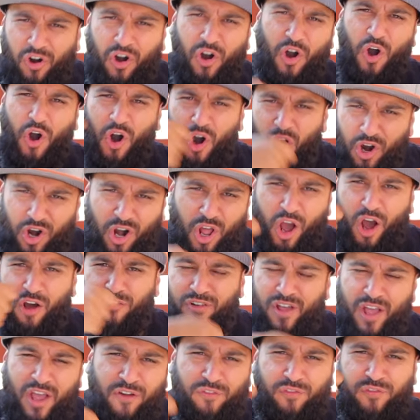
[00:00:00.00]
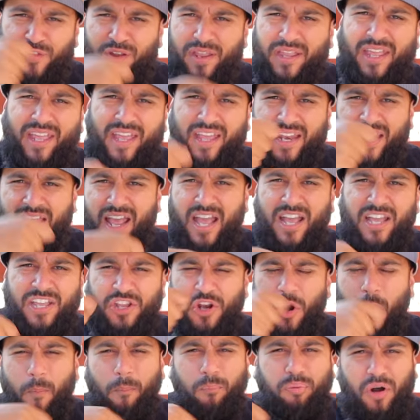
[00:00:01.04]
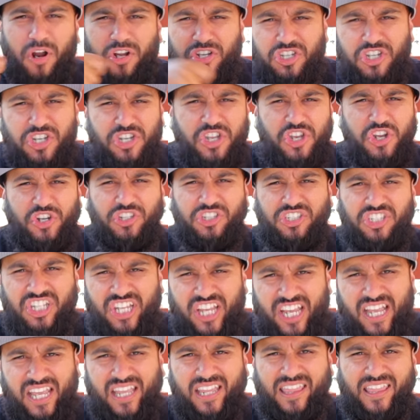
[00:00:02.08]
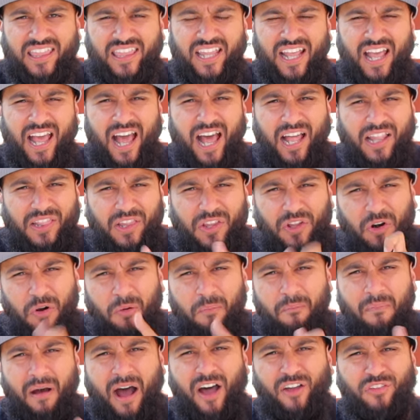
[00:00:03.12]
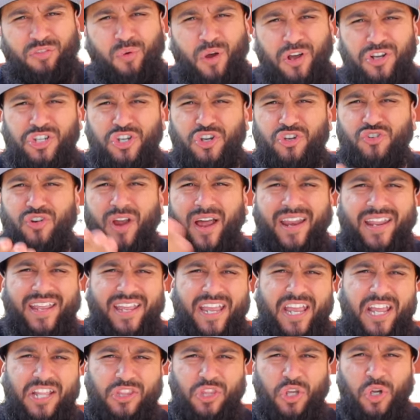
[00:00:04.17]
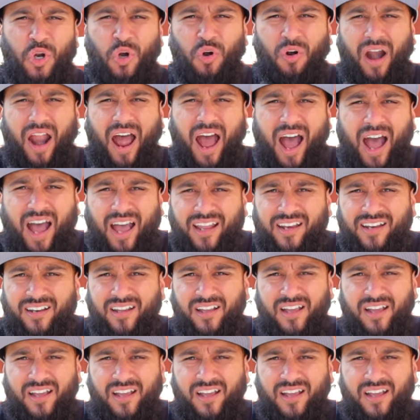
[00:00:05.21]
heard of freaking, you know, brushing your teeth? A little mouthwash? You're trying to eat the Quran?